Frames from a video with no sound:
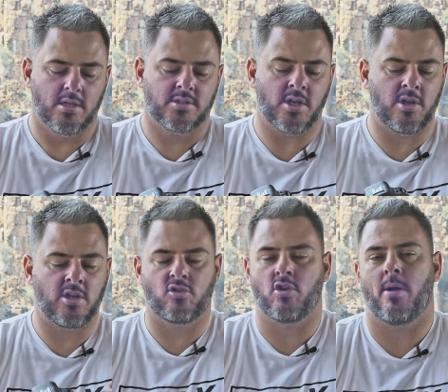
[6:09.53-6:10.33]
So
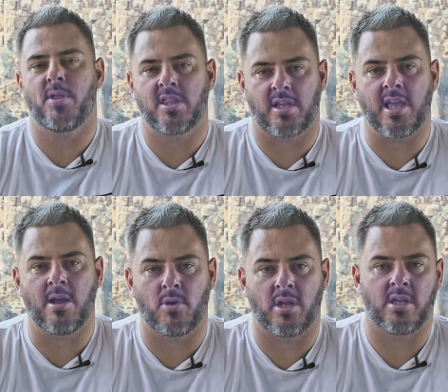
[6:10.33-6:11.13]
in dropping the
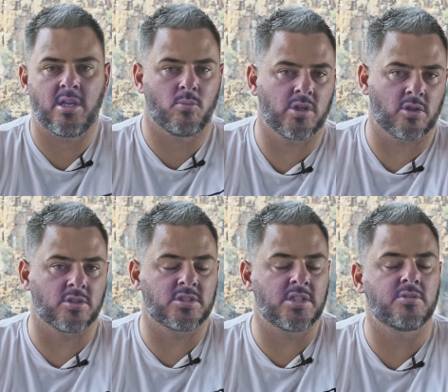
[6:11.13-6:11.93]
camera, it would
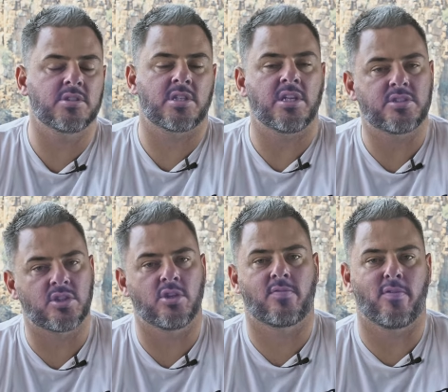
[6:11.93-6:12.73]
continuously
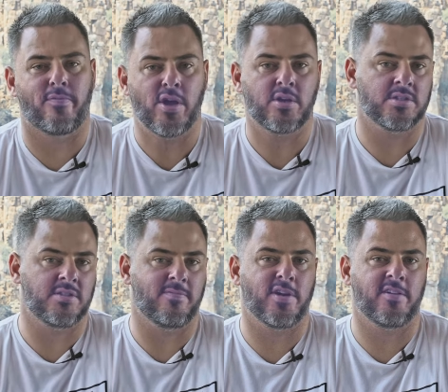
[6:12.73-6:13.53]
search for
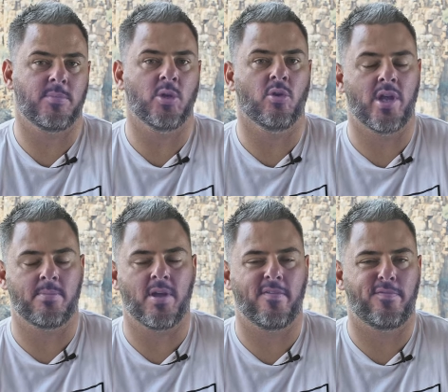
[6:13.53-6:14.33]
focus in front of me or
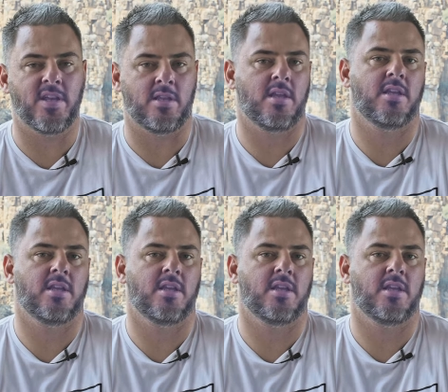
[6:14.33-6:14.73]
at my feet.